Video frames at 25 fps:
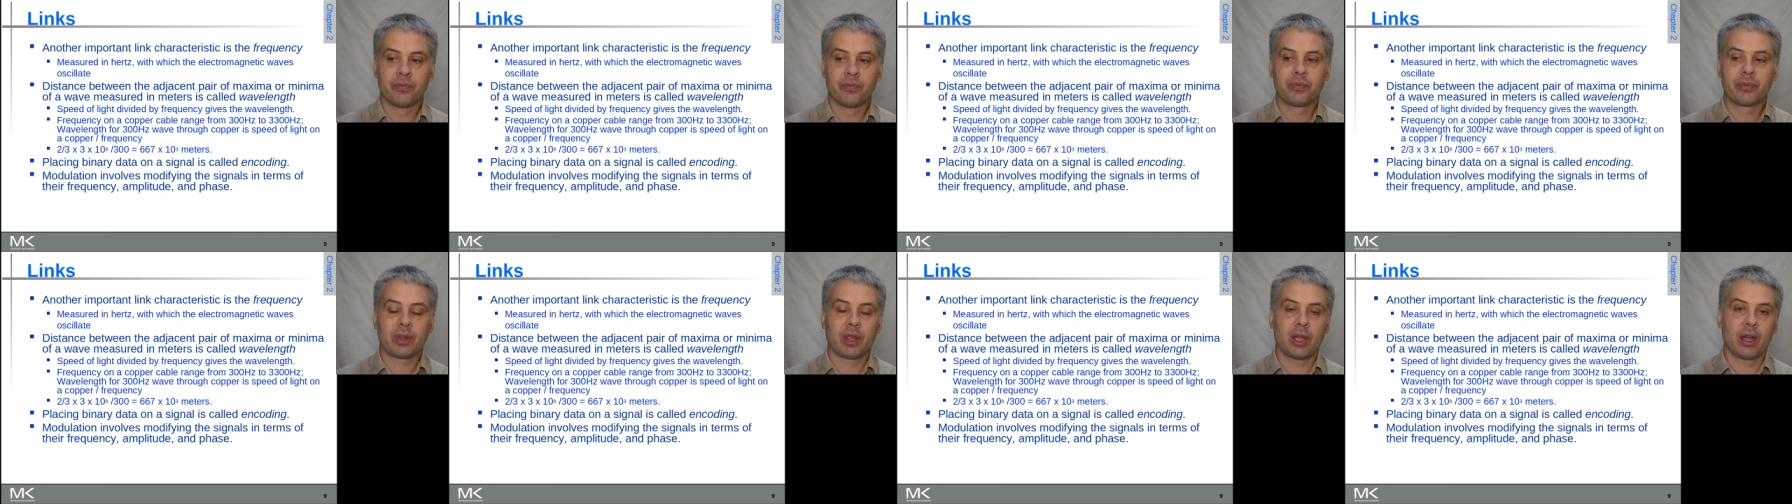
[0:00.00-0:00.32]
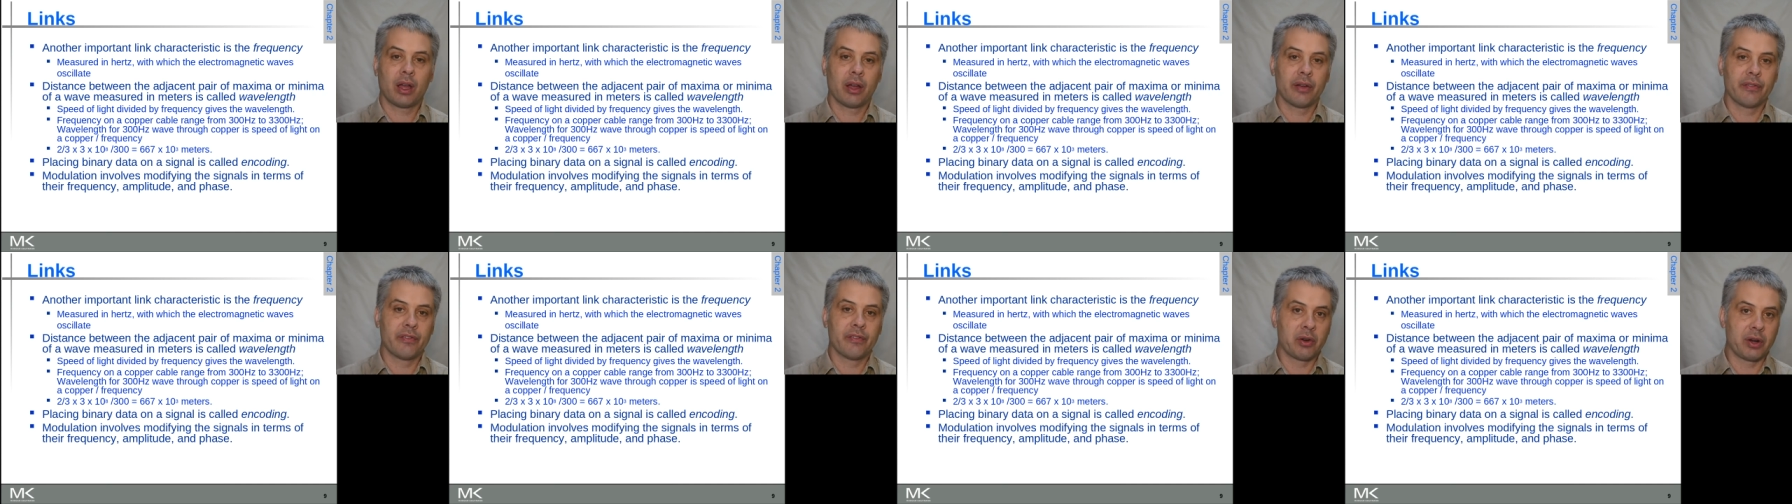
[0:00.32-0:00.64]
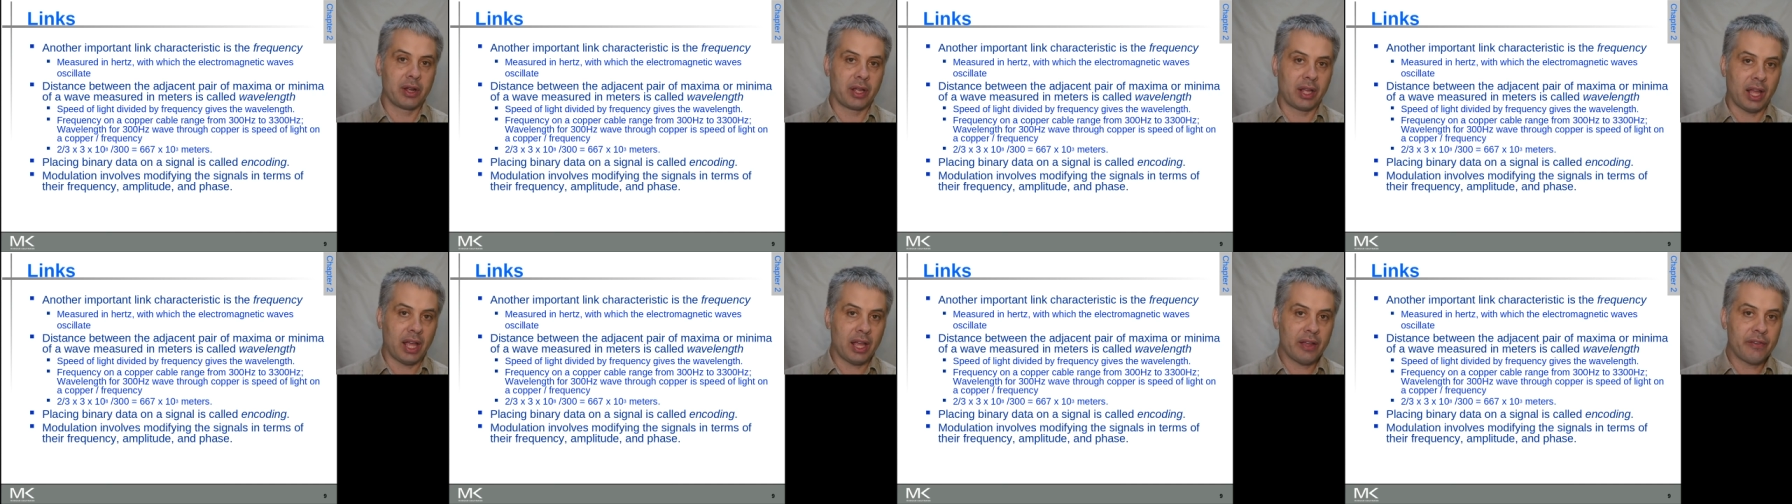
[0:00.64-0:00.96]
uh, very
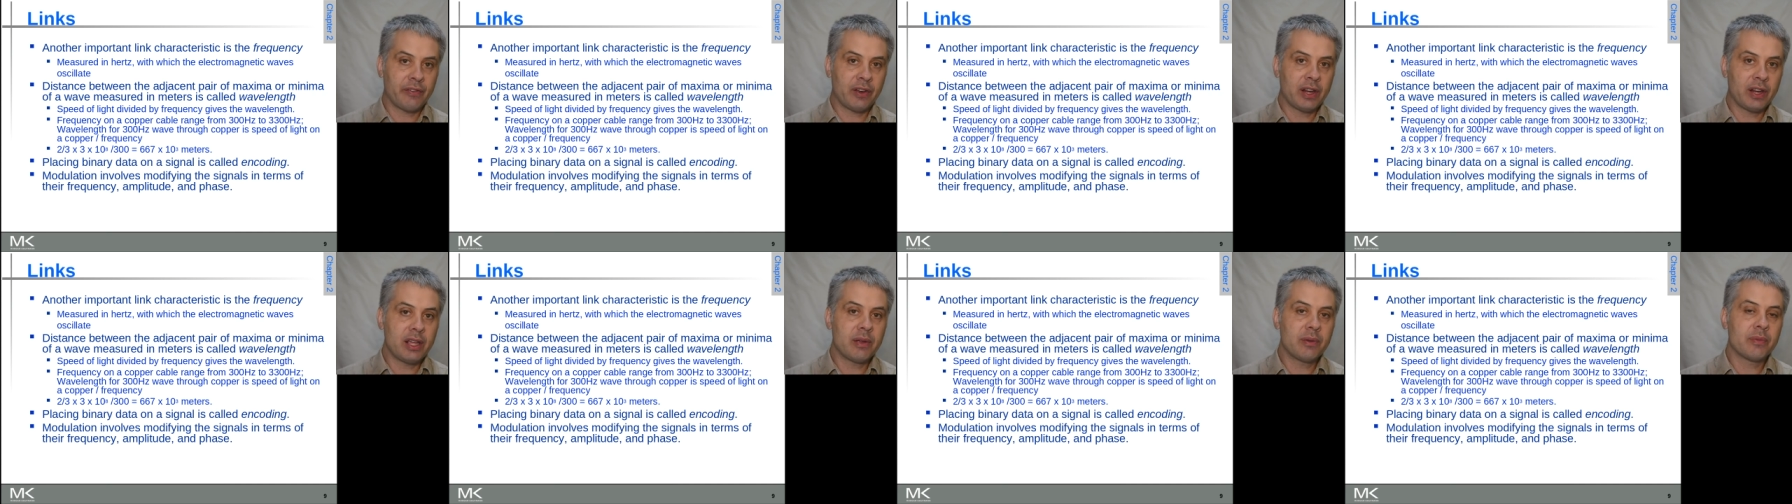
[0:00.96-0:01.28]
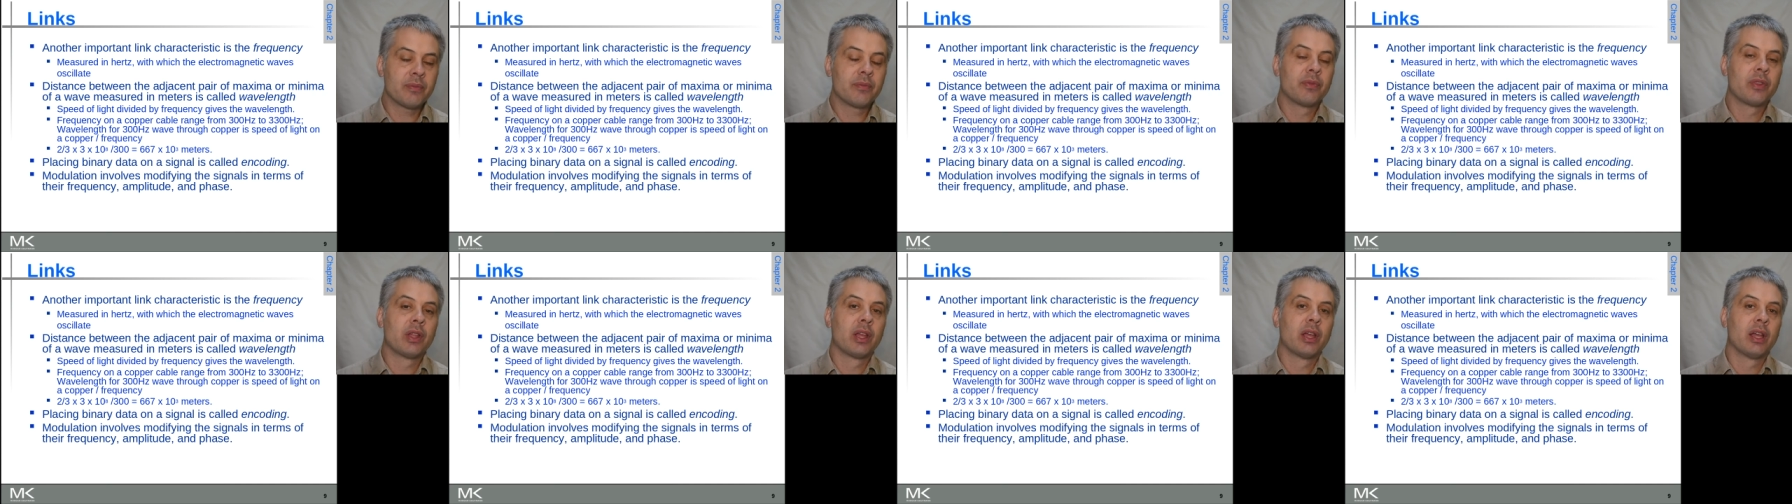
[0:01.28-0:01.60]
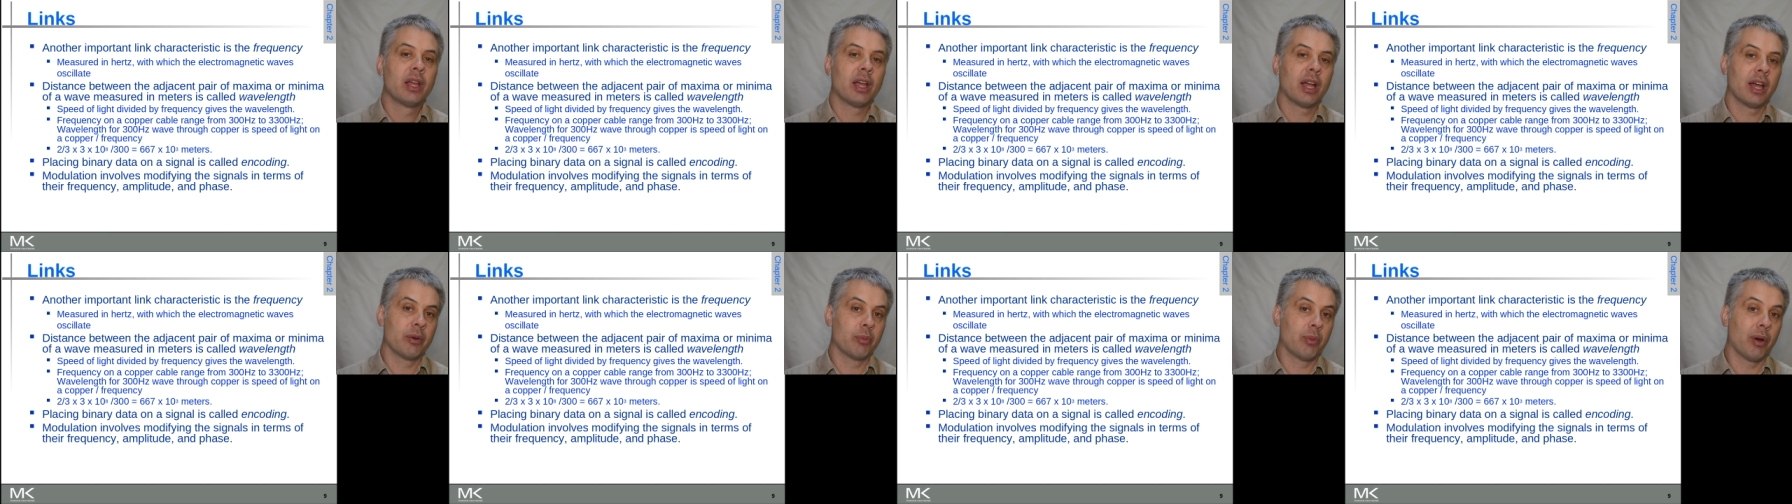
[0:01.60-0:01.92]
carefully
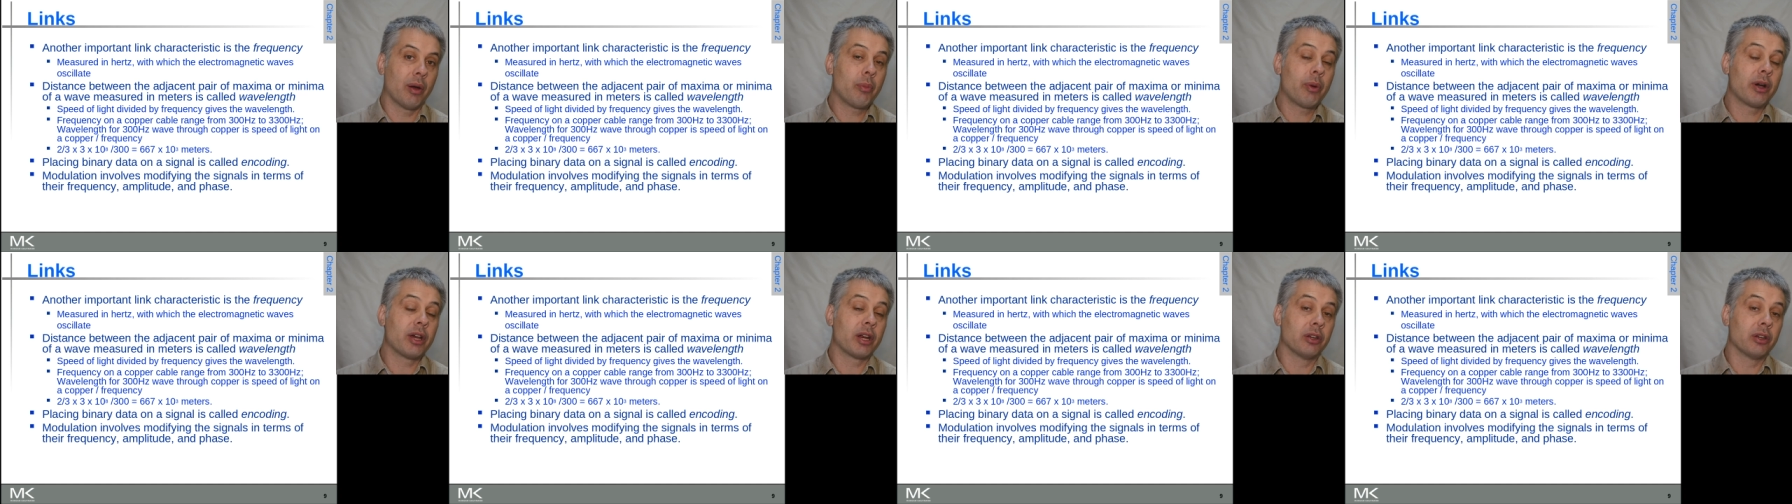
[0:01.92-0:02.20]
and one way